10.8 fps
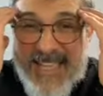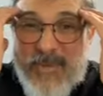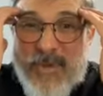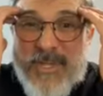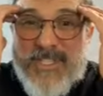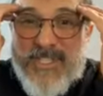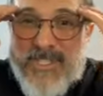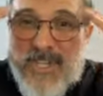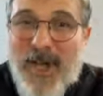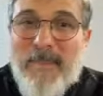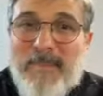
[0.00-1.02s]
if you could
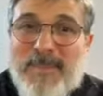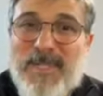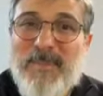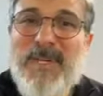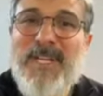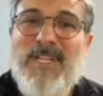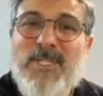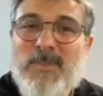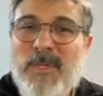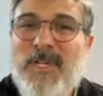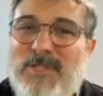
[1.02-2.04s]
stop somebody
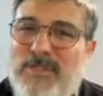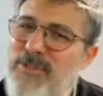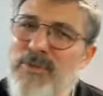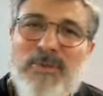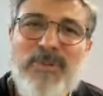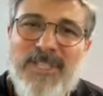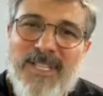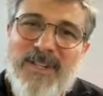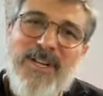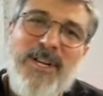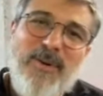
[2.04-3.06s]
just because you're so good,
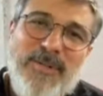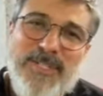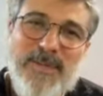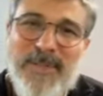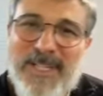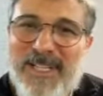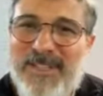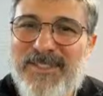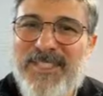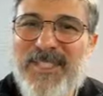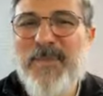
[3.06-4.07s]
they're gonna go to somebody
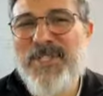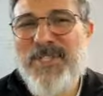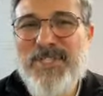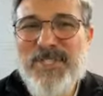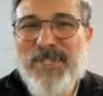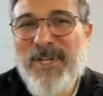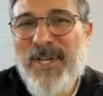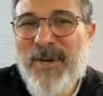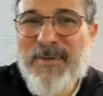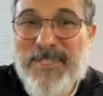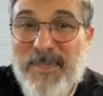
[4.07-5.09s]
else. It's much easier
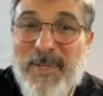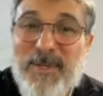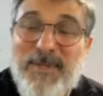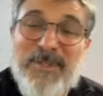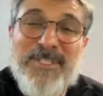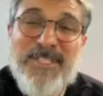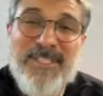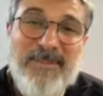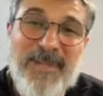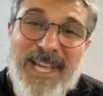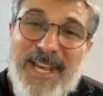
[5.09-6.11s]
with somebody who looks a
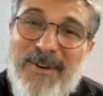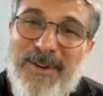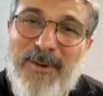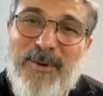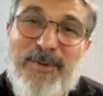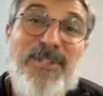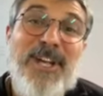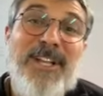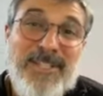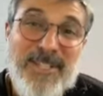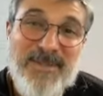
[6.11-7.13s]
little bit angry or who's
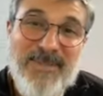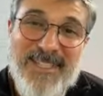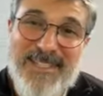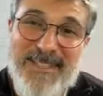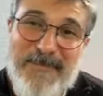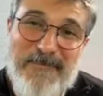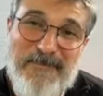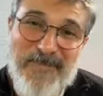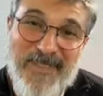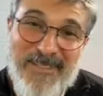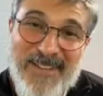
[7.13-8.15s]
challenging me,
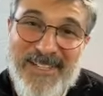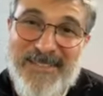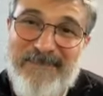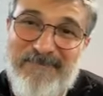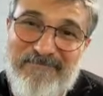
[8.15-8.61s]
right?